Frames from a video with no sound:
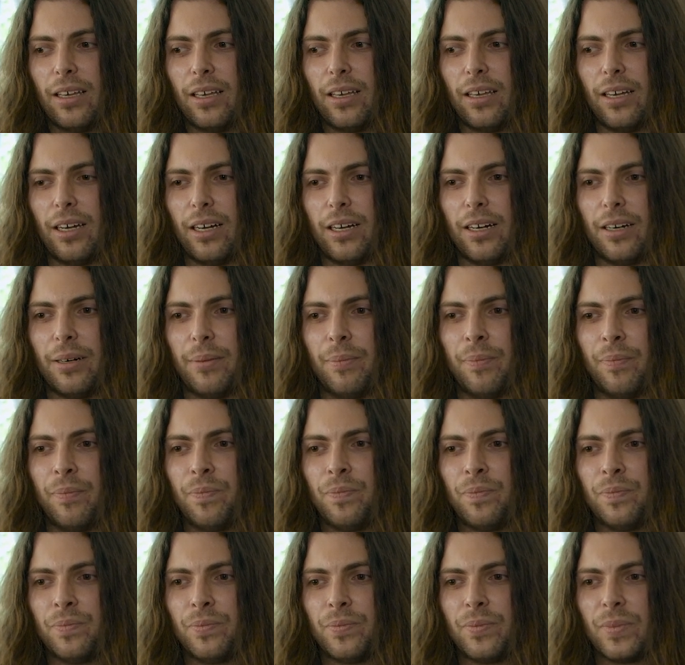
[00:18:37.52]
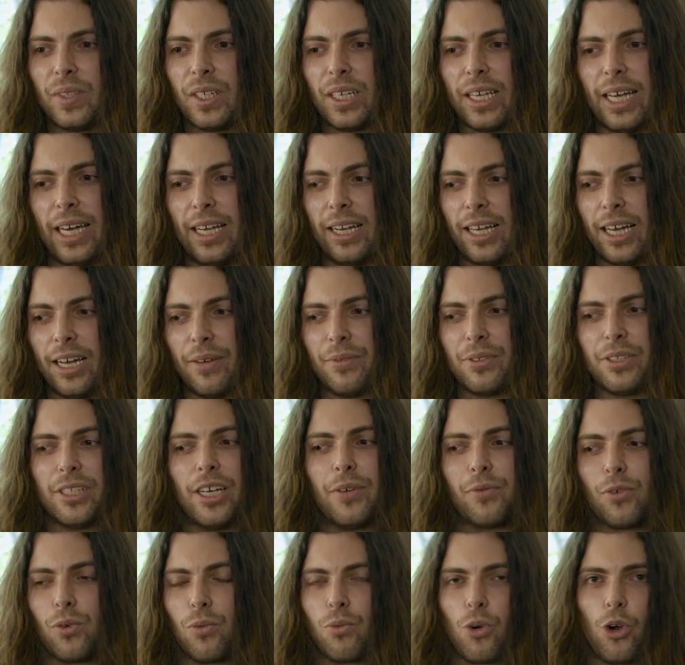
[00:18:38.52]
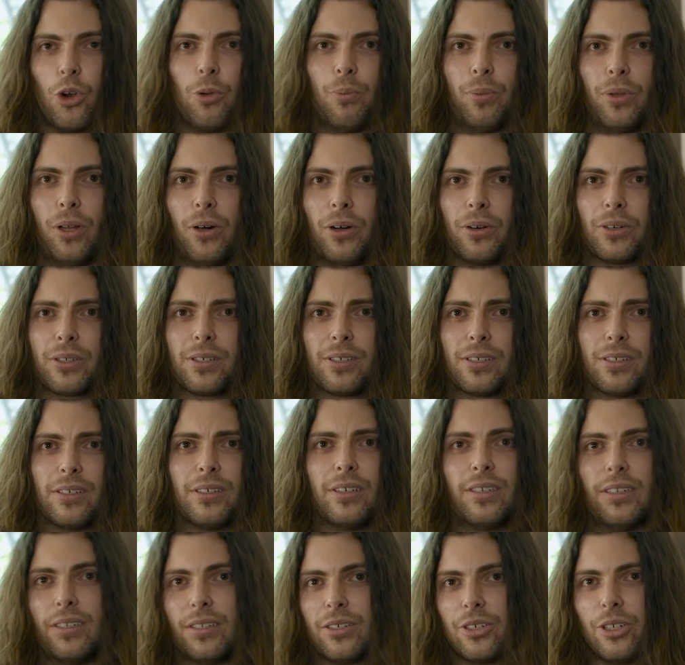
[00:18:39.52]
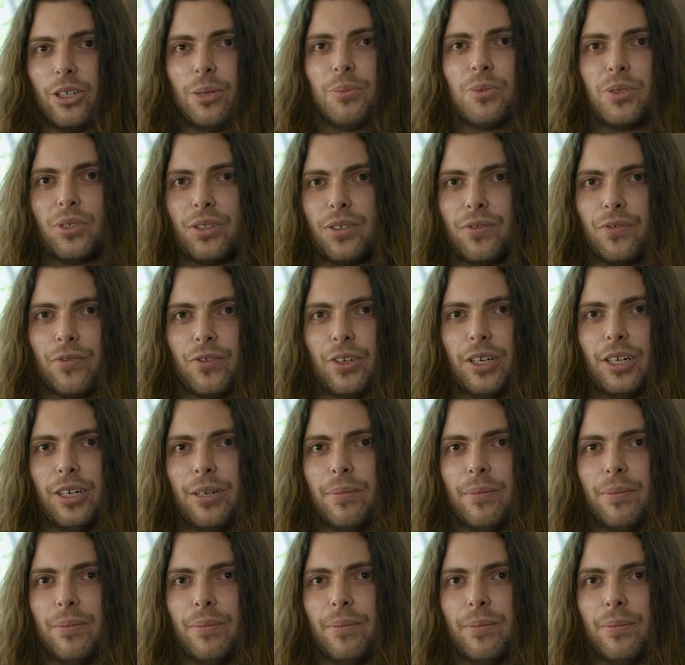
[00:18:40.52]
can have several roadblocks in terms of,